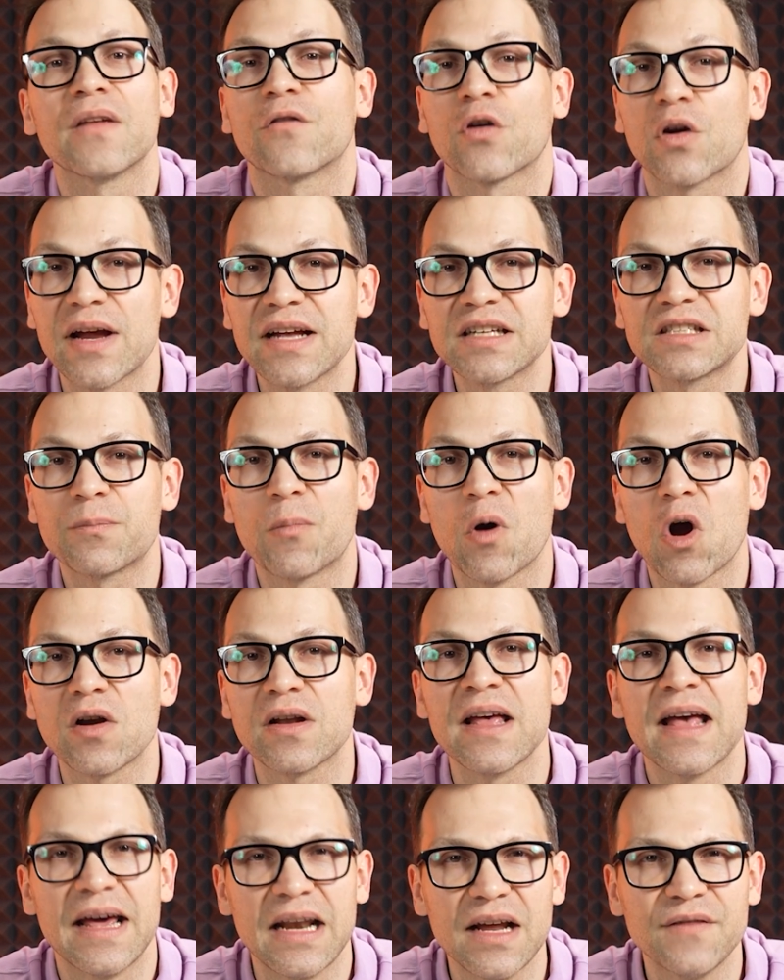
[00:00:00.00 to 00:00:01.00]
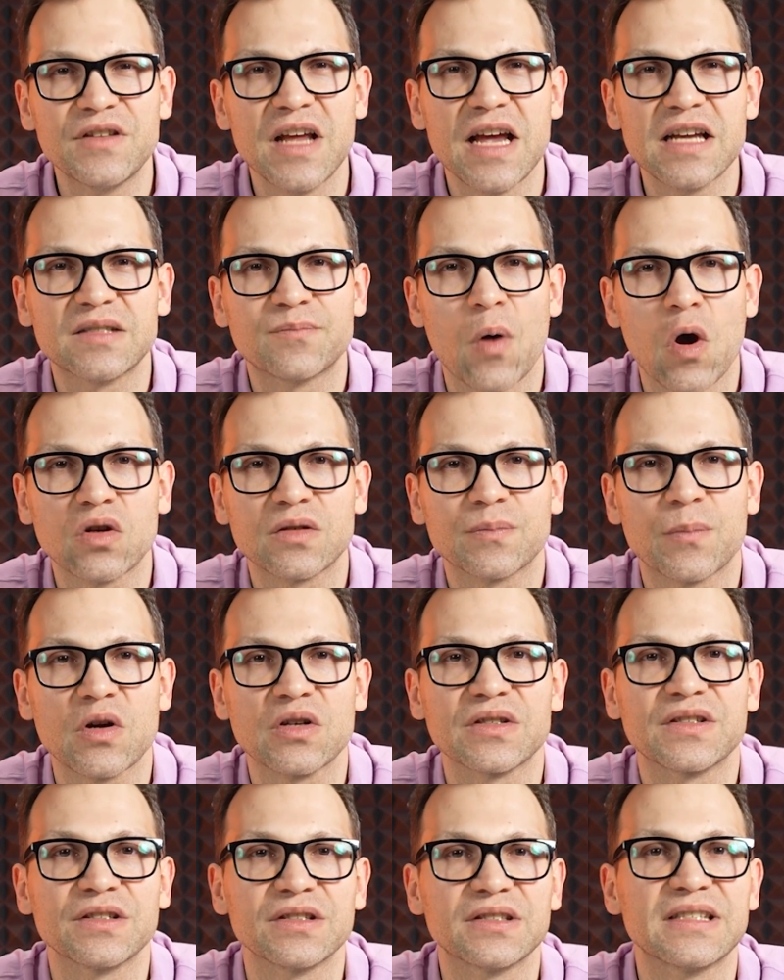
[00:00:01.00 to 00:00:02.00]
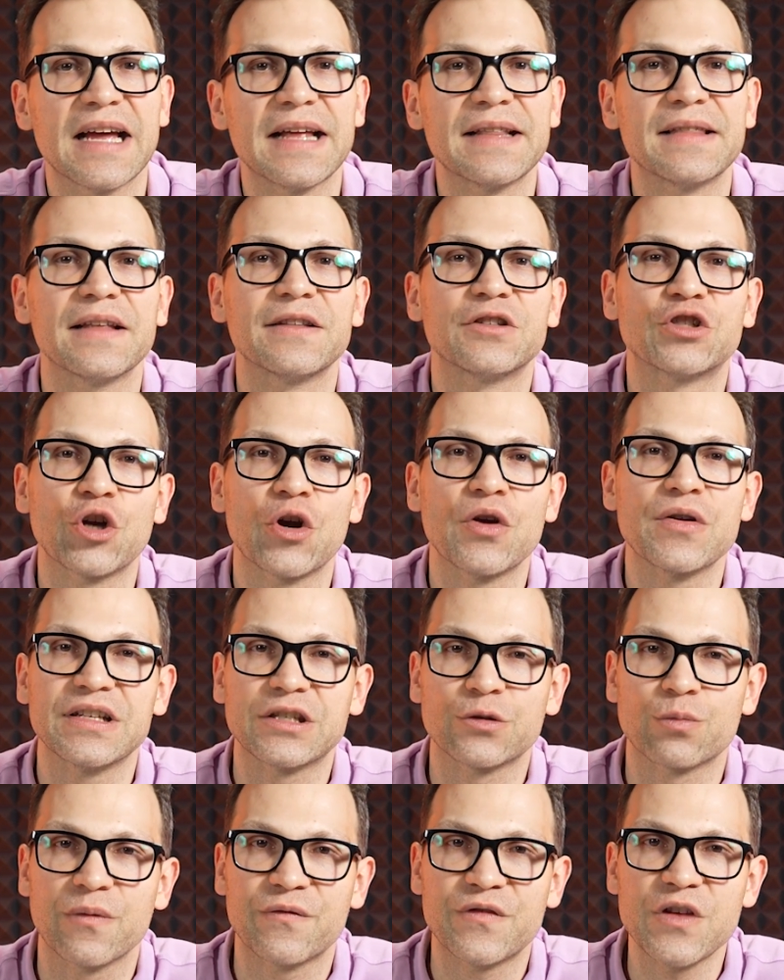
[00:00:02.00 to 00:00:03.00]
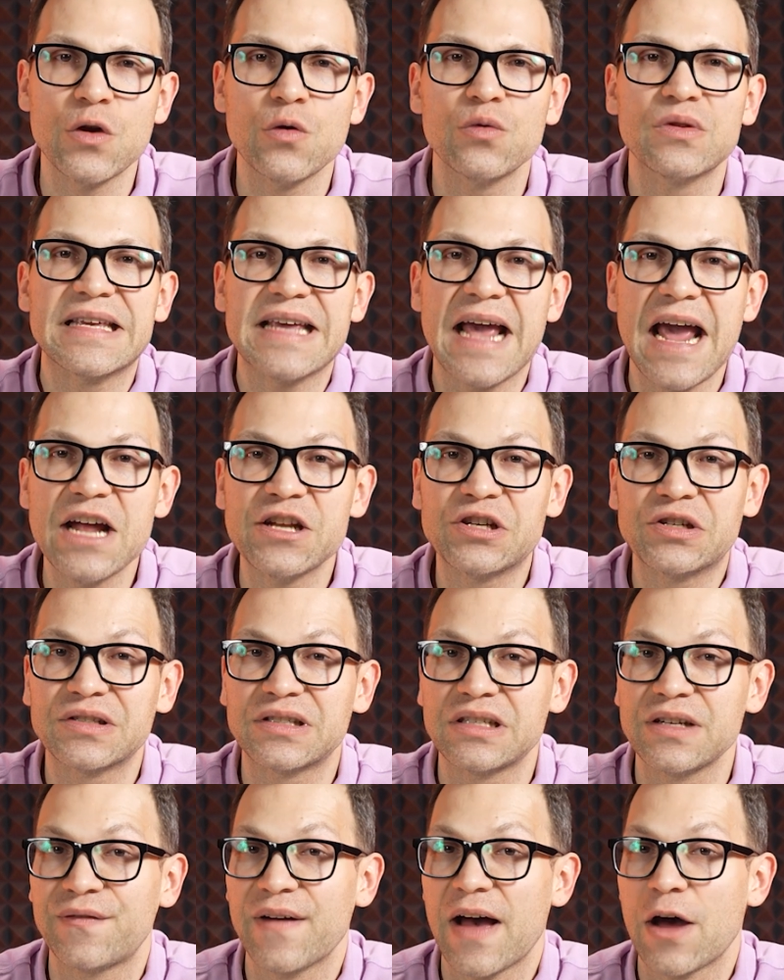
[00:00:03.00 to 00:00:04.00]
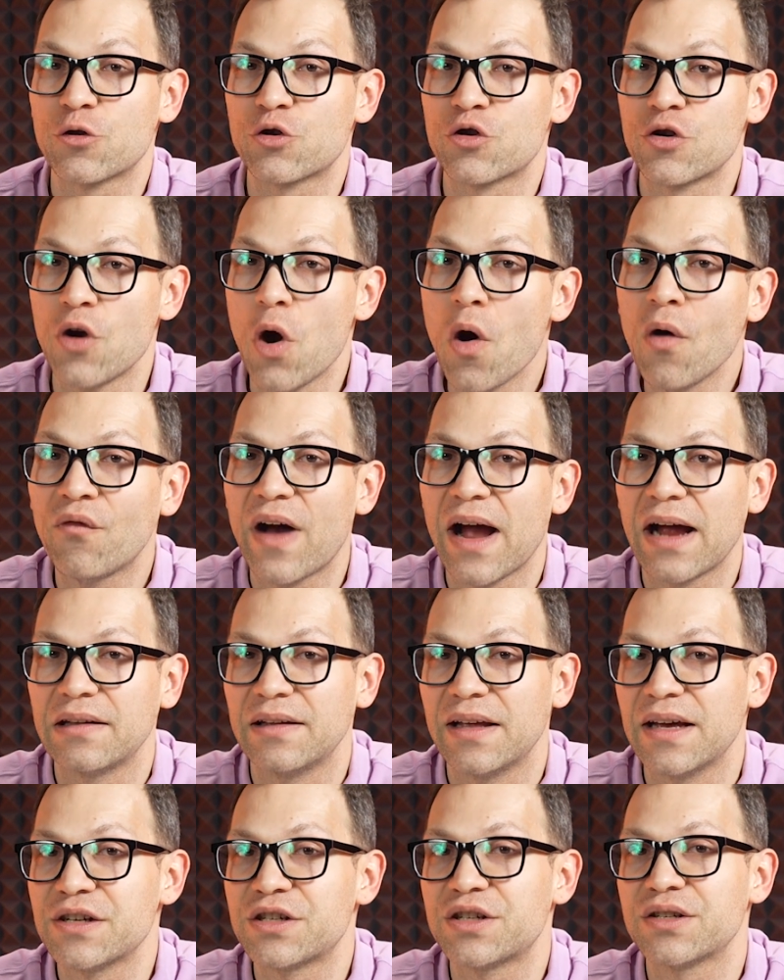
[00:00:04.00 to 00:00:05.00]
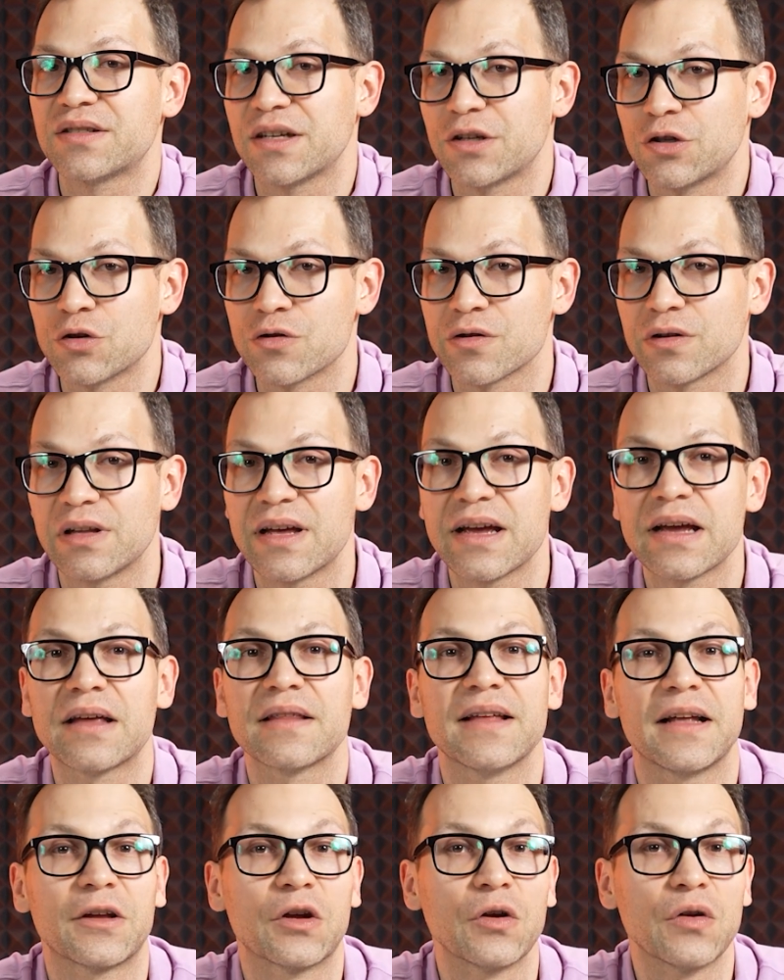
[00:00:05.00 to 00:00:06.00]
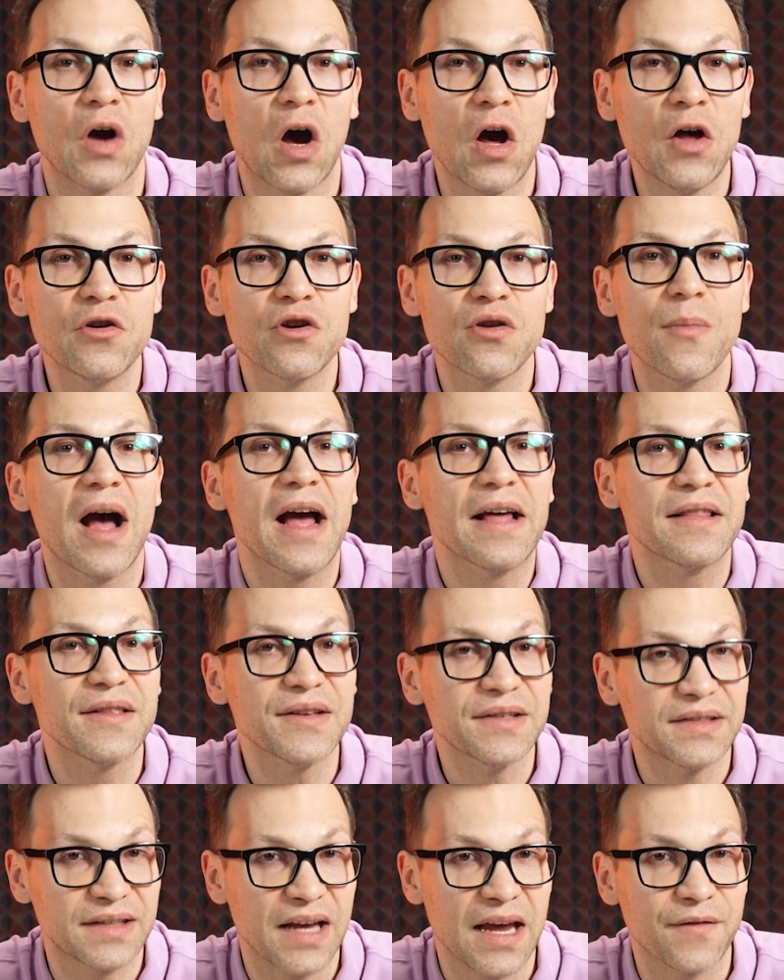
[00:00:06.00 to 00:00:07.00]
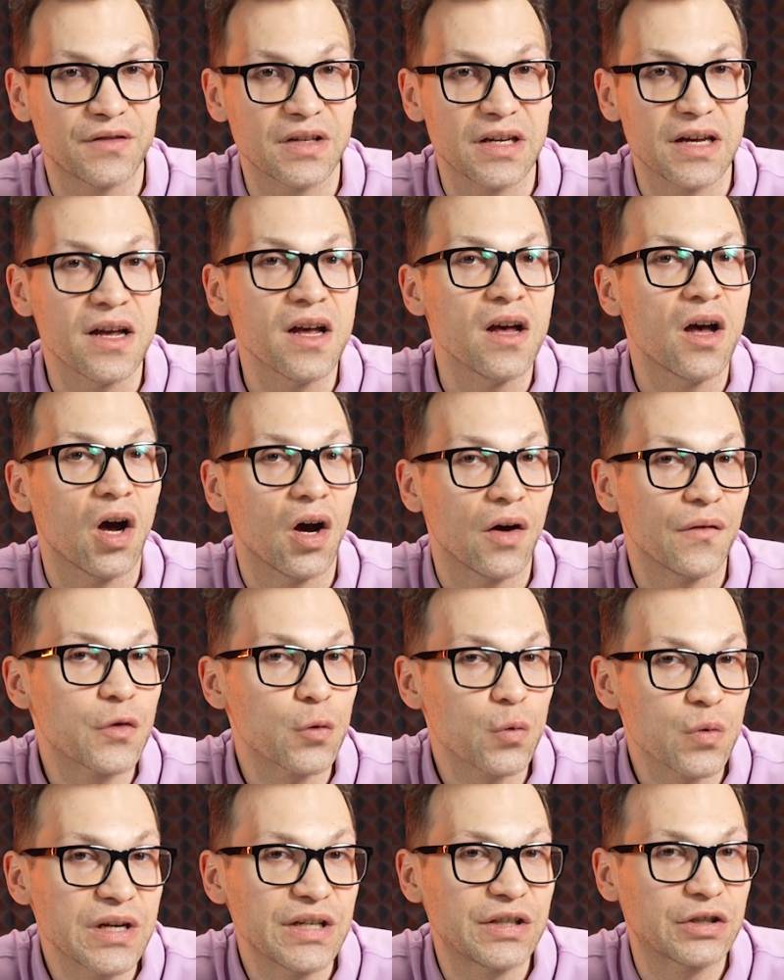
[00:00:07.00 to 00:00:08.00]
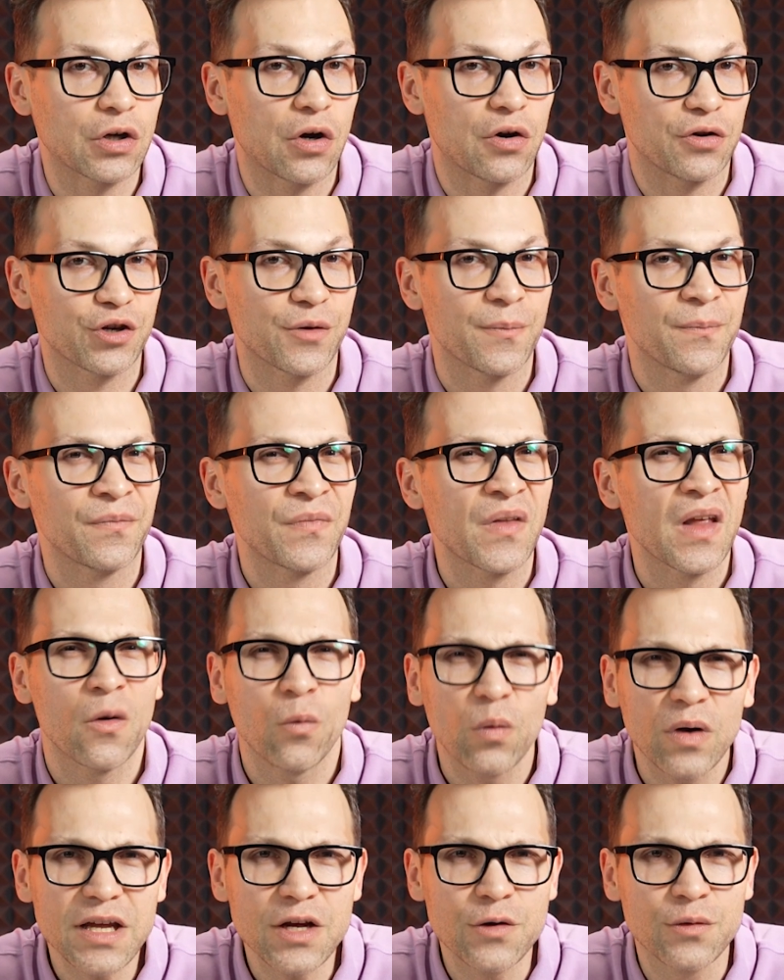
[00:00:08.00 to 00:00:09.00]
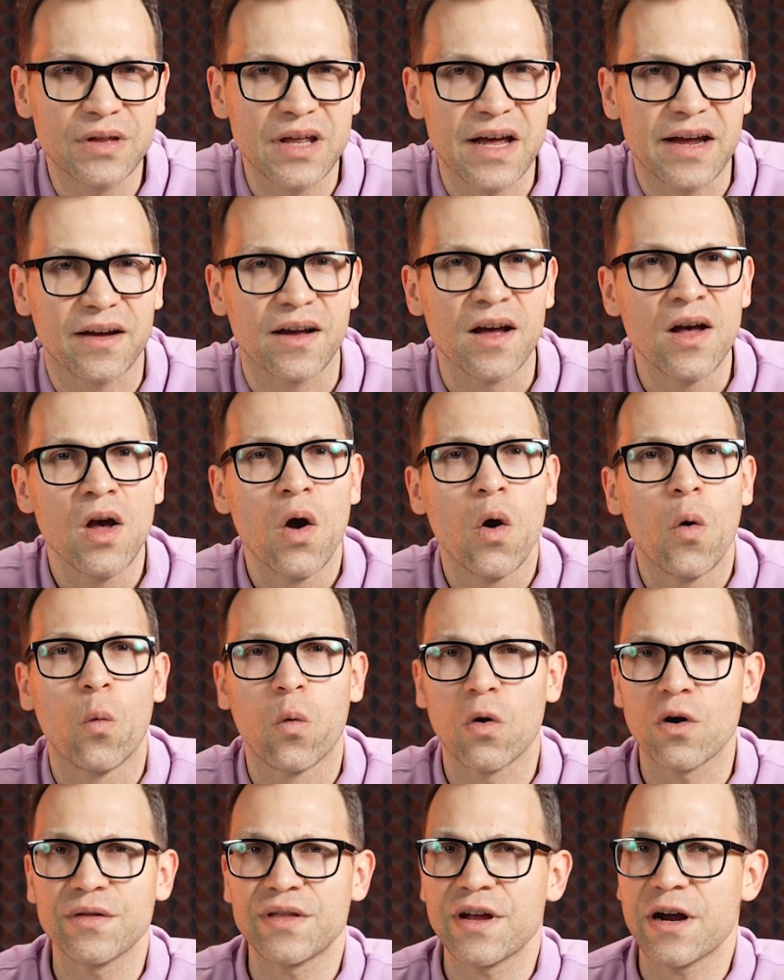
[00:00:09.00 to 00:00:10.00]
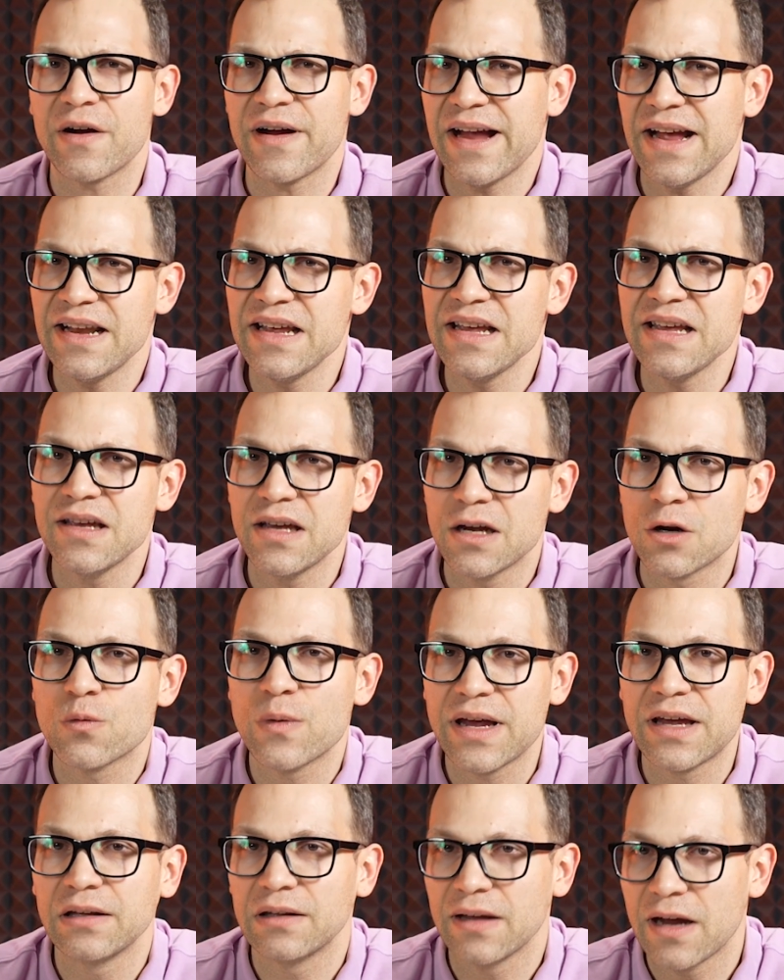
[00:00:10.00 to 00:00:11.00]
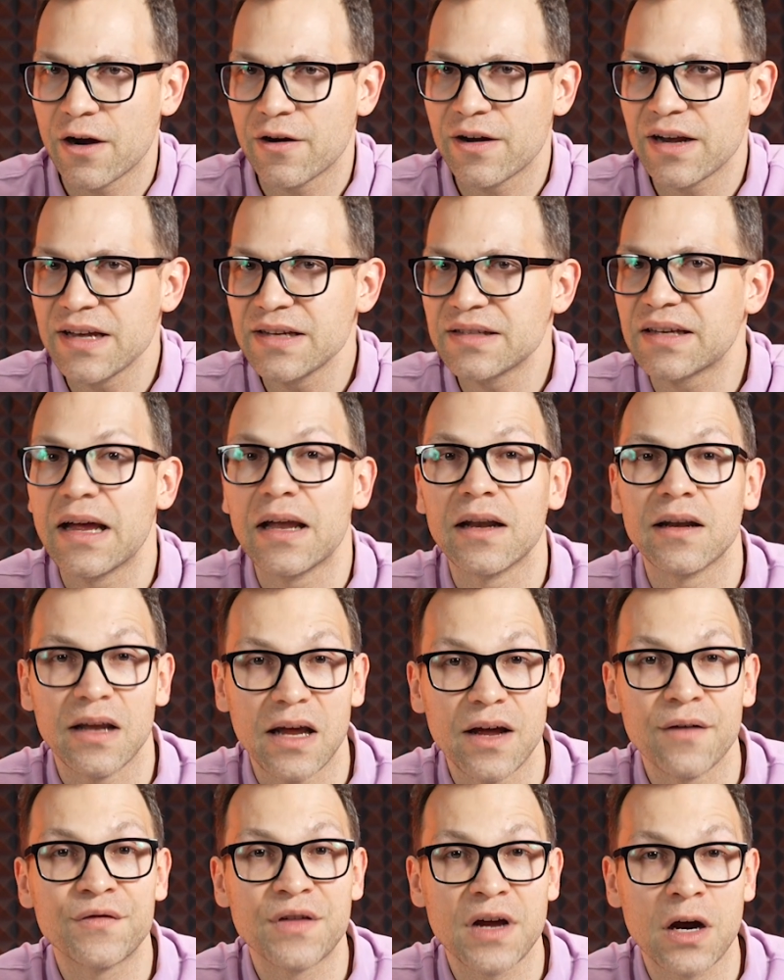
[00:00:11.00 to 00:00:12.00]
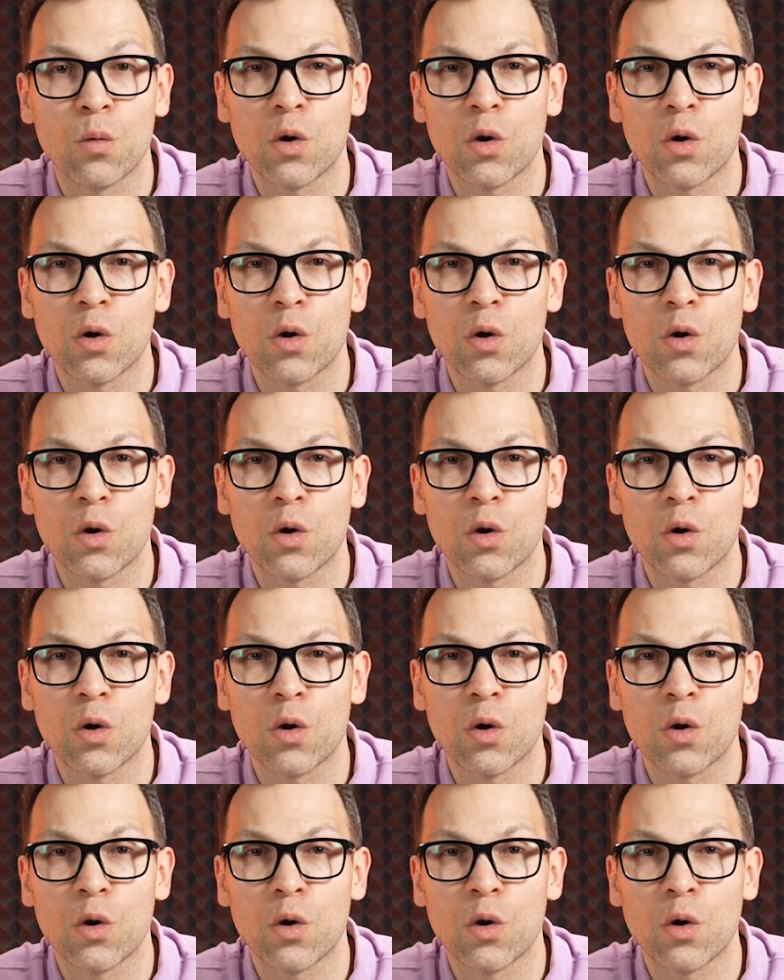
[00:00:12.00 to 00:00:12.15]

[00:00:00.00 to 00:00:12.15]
For its part, an FDA spokesperson said that during its review, the agency found no violations at Neuralink that could undermine the safety of the research. What do you think? Were there any irregularities? And if there